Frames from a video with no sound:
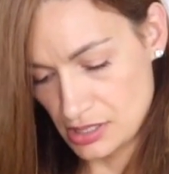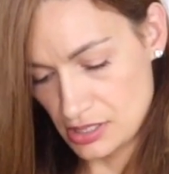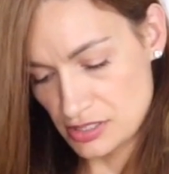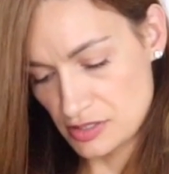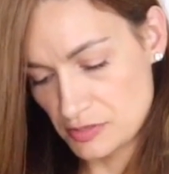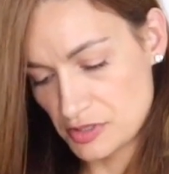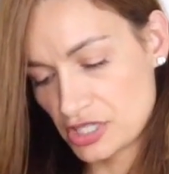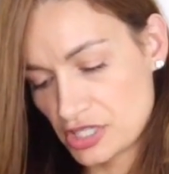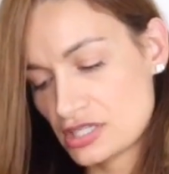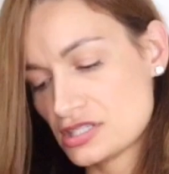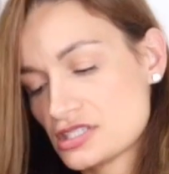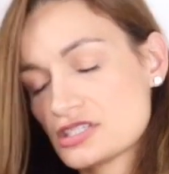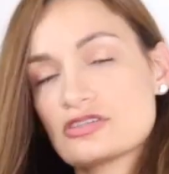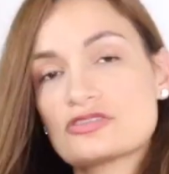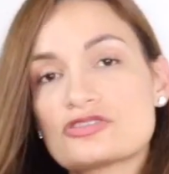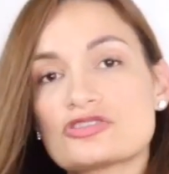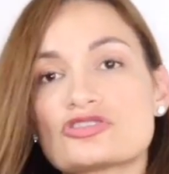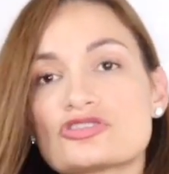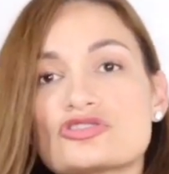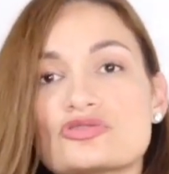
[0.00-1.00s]
So I'm going to
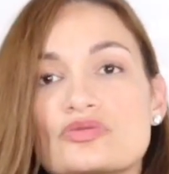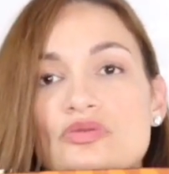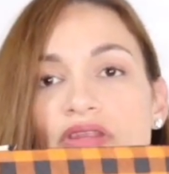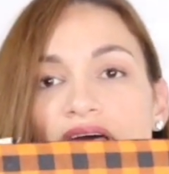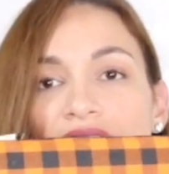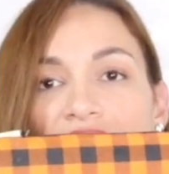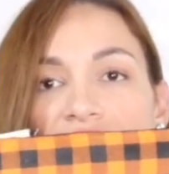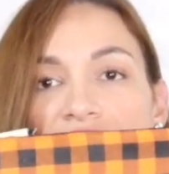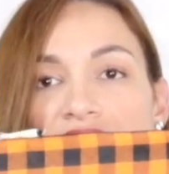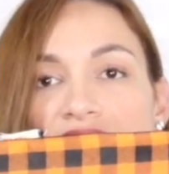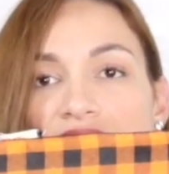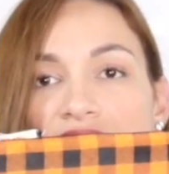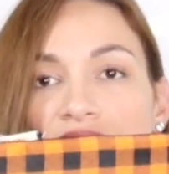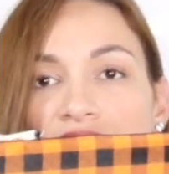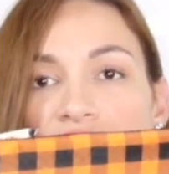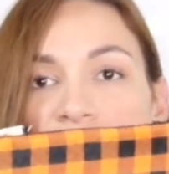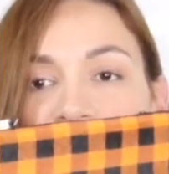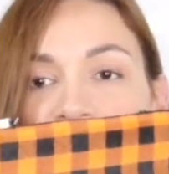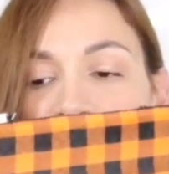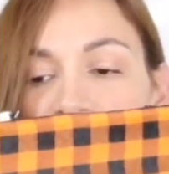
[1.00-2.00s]
continue to do that
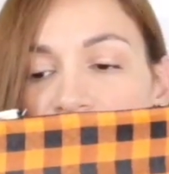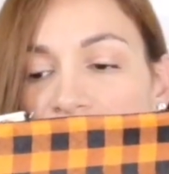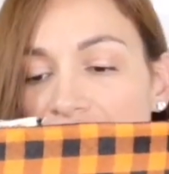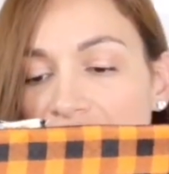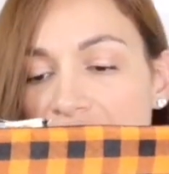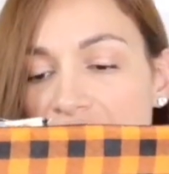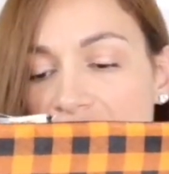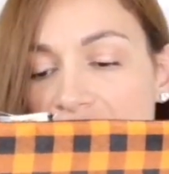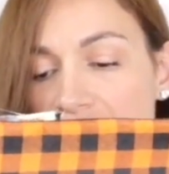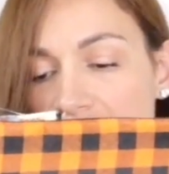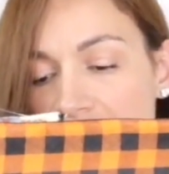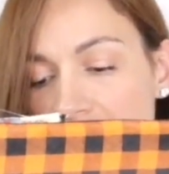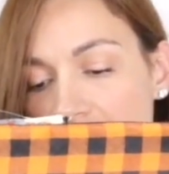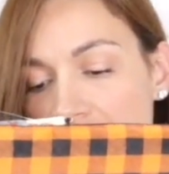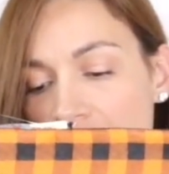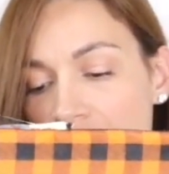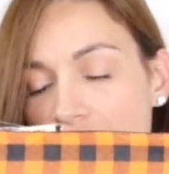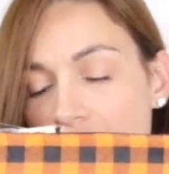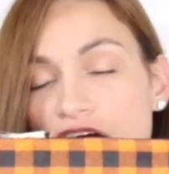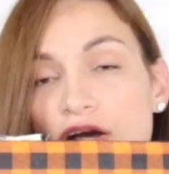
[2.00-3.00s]
for the next
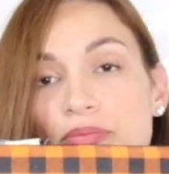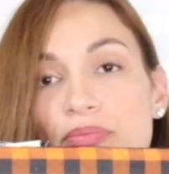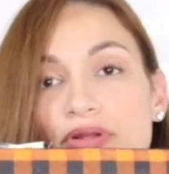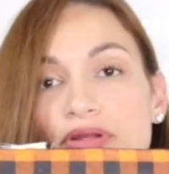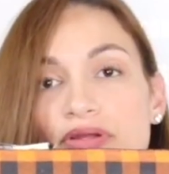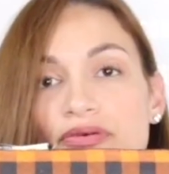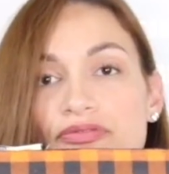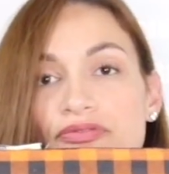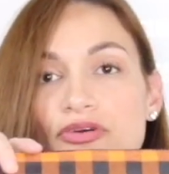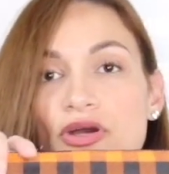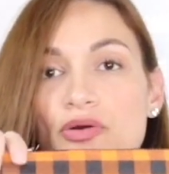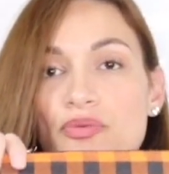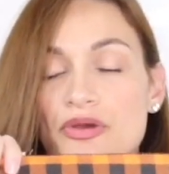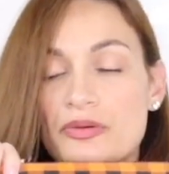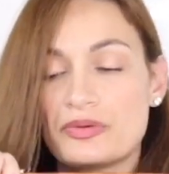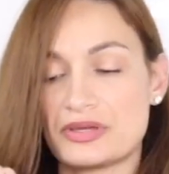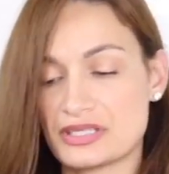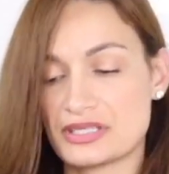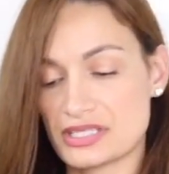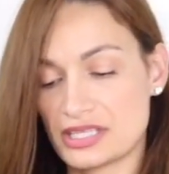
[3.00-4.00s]
couple of
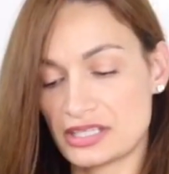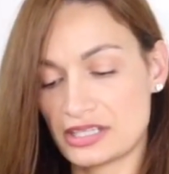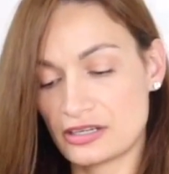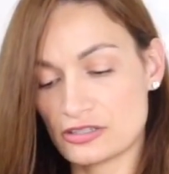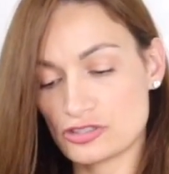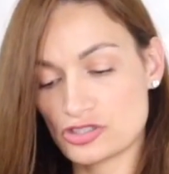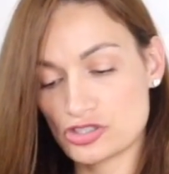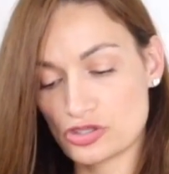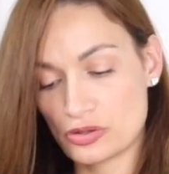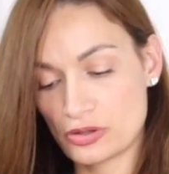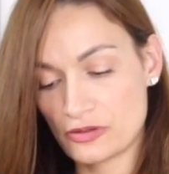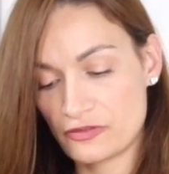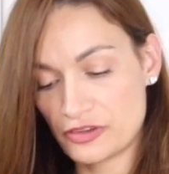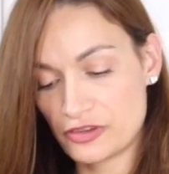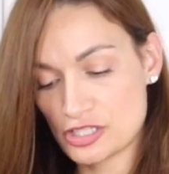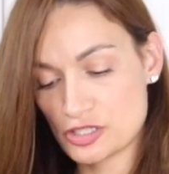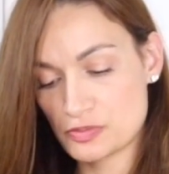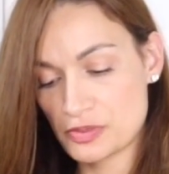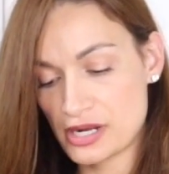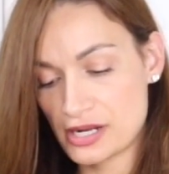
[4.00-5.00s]
ribbons, and then I'll show you the
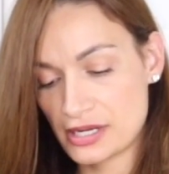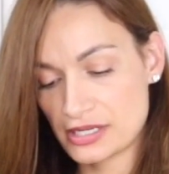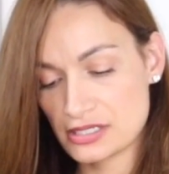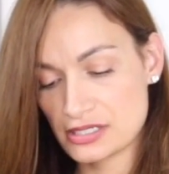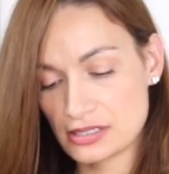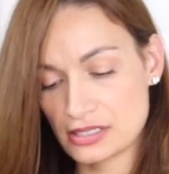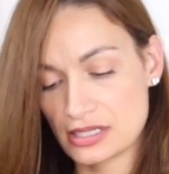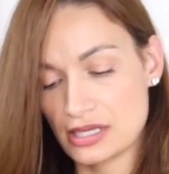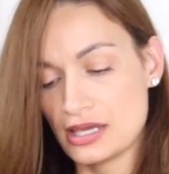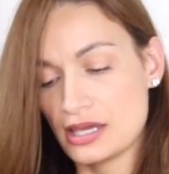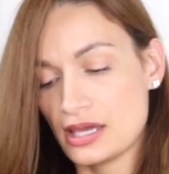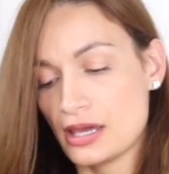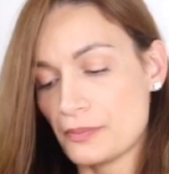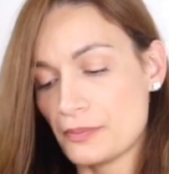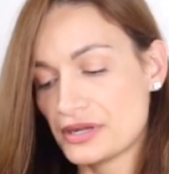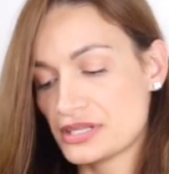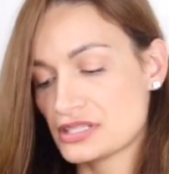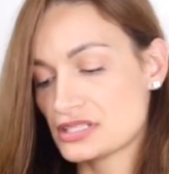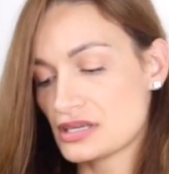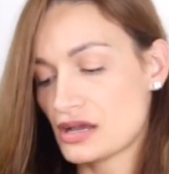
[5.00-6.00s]
finished product.
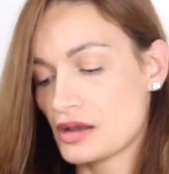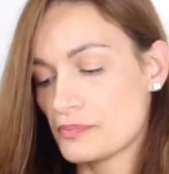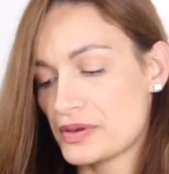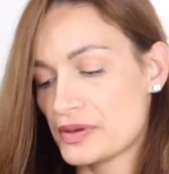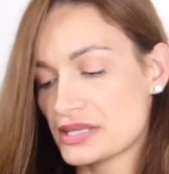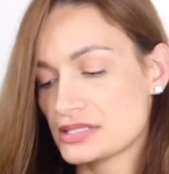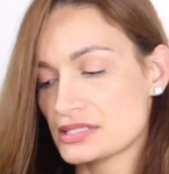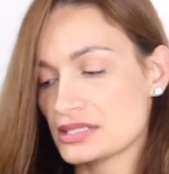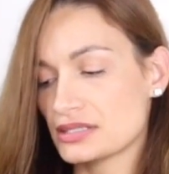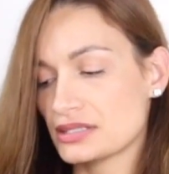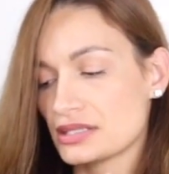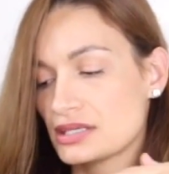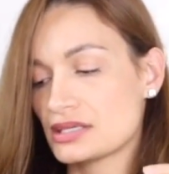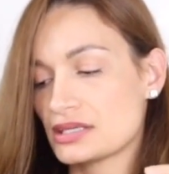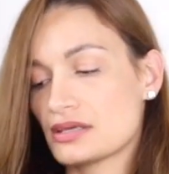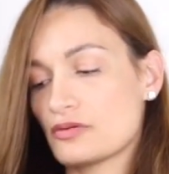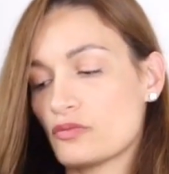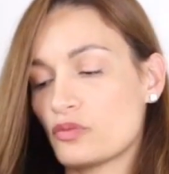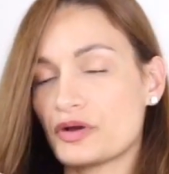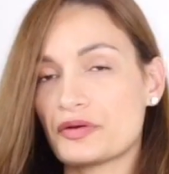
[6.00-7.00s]
But it's
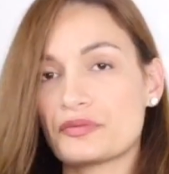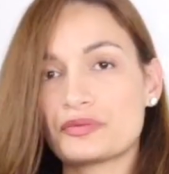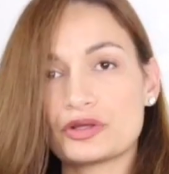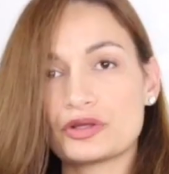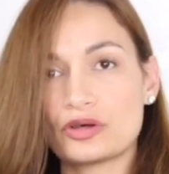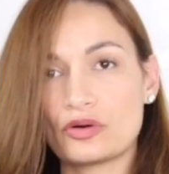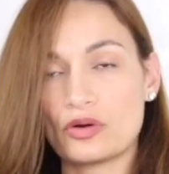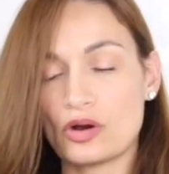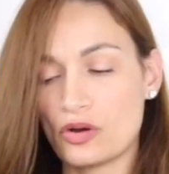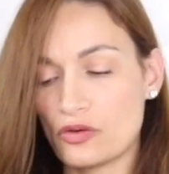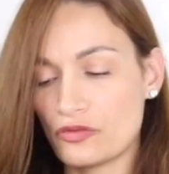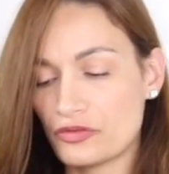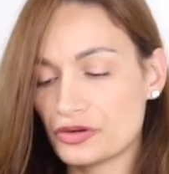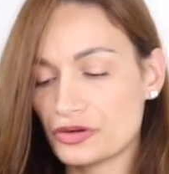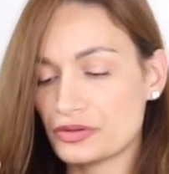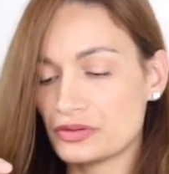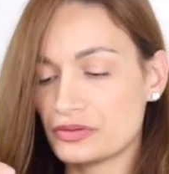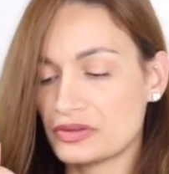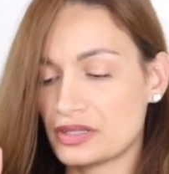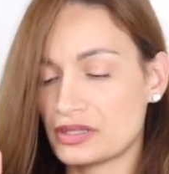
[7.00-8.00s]
basically one will go
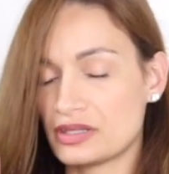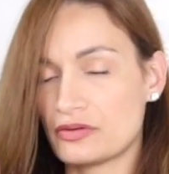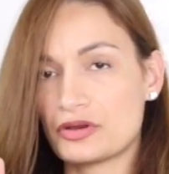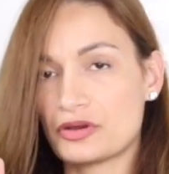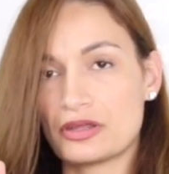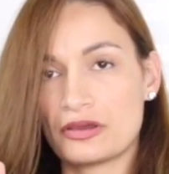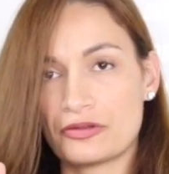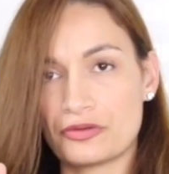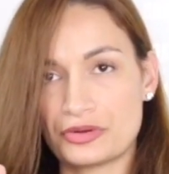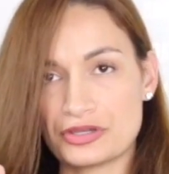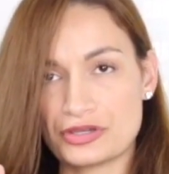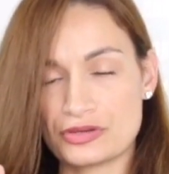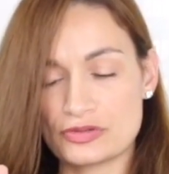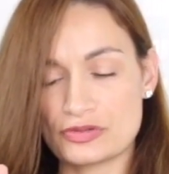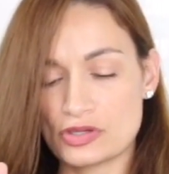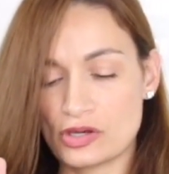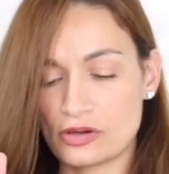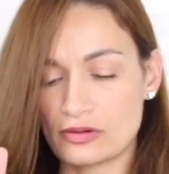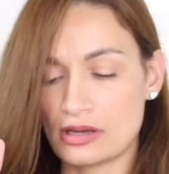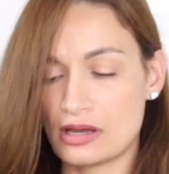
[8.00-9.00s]
over, then the other one
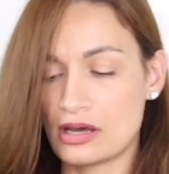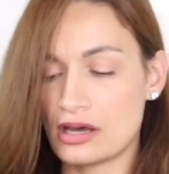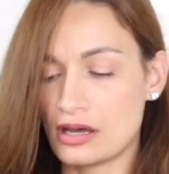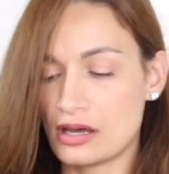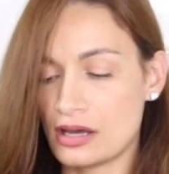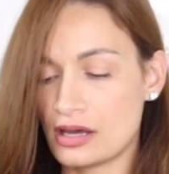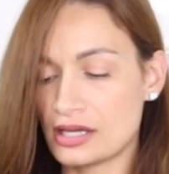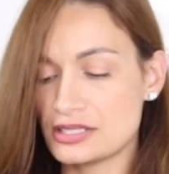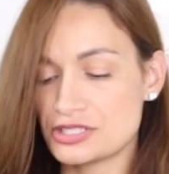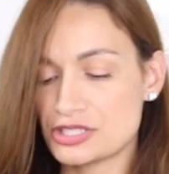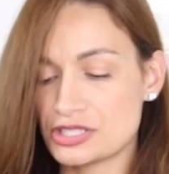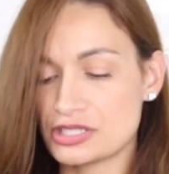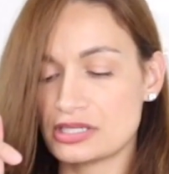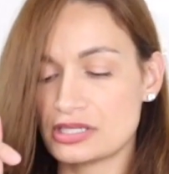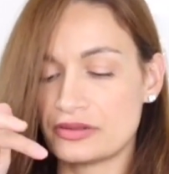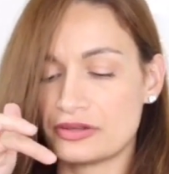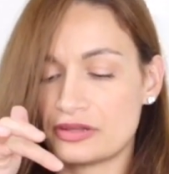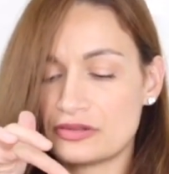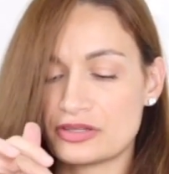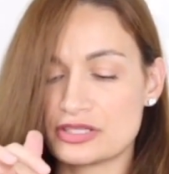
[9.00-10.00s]
goes under,
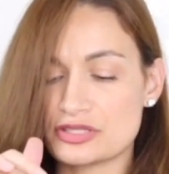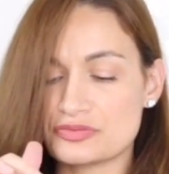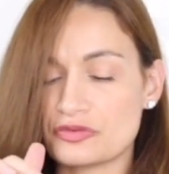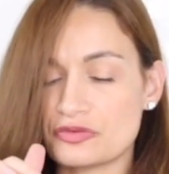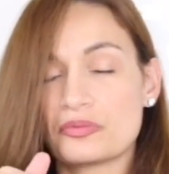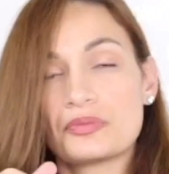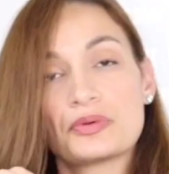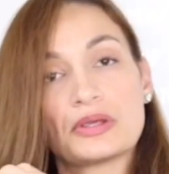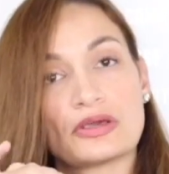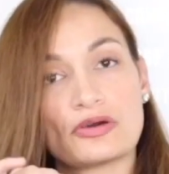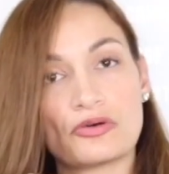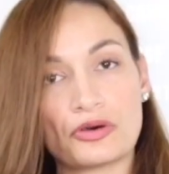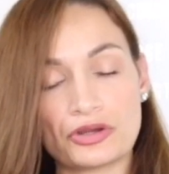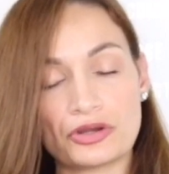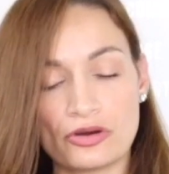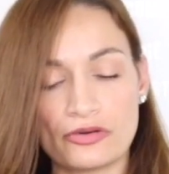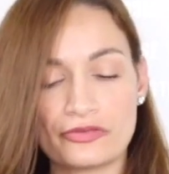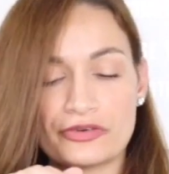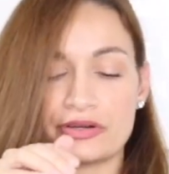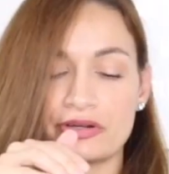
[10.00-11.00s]
and then this one will be going
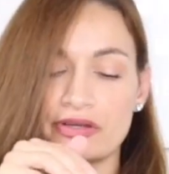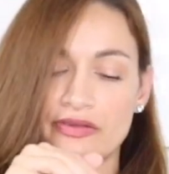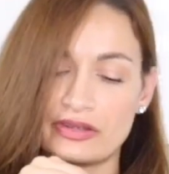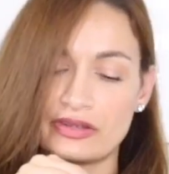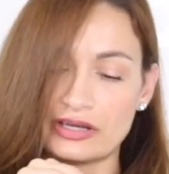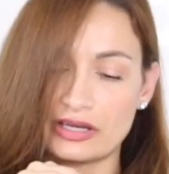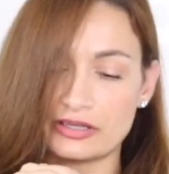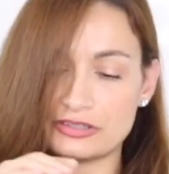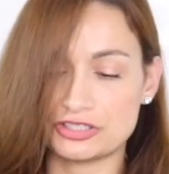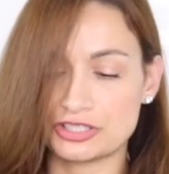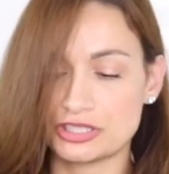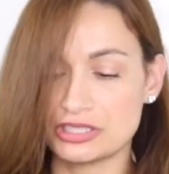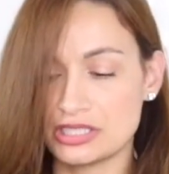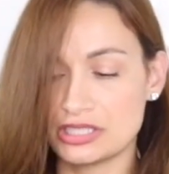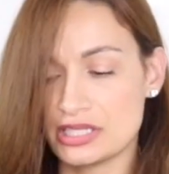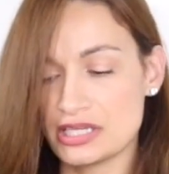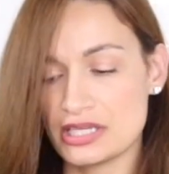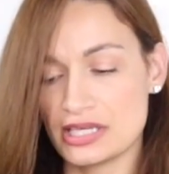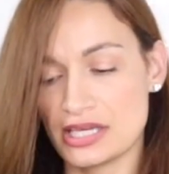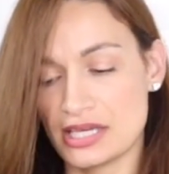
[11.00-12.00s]
over and then under.
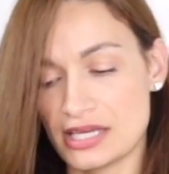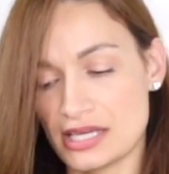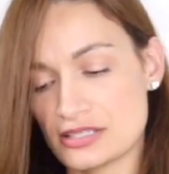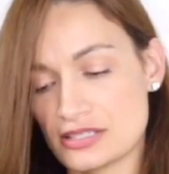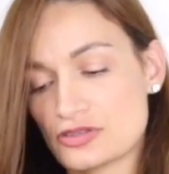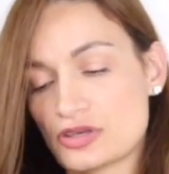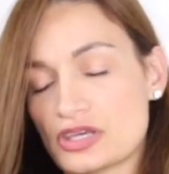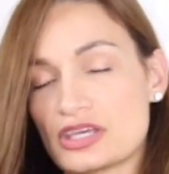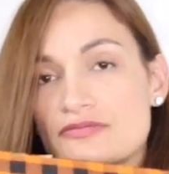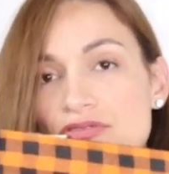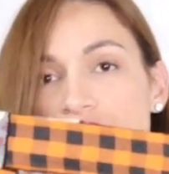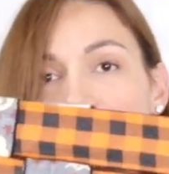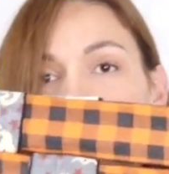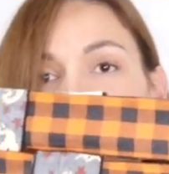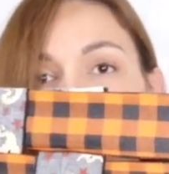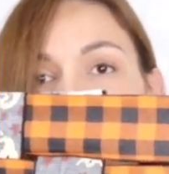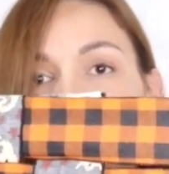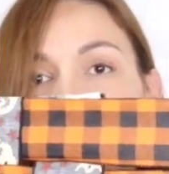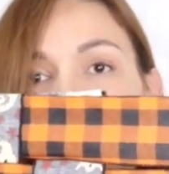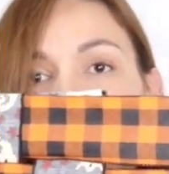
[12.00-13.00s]
So it gives it a